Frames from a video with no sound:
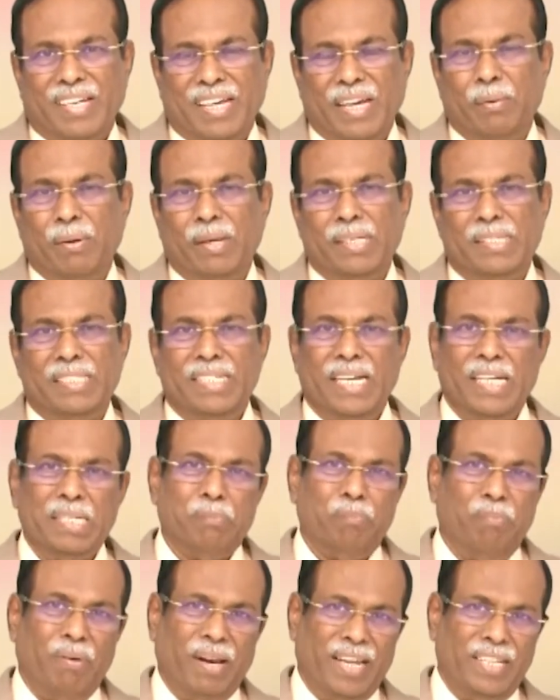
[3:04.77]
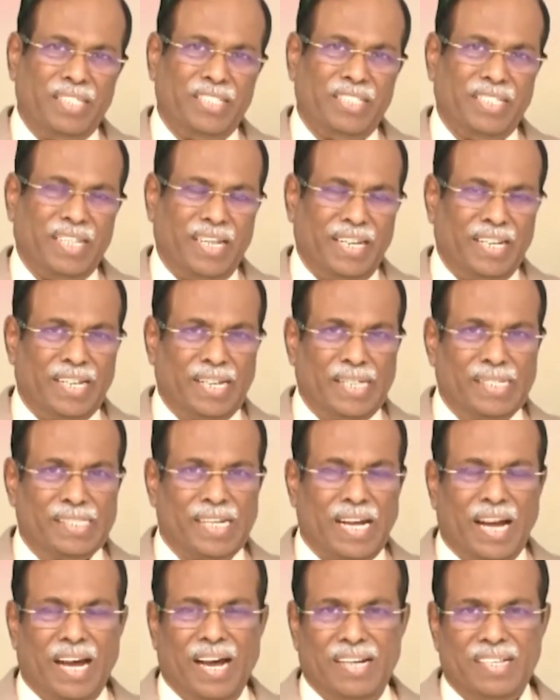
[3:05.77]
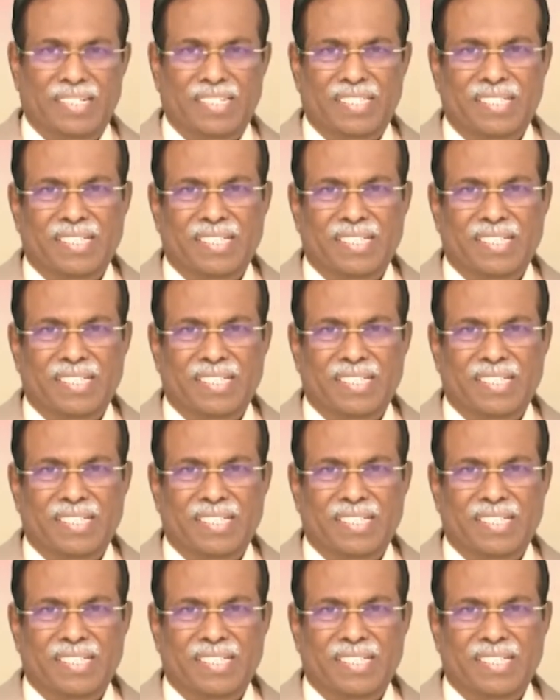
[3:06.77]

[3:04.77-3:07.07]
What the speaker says: He was just pledged in his heart.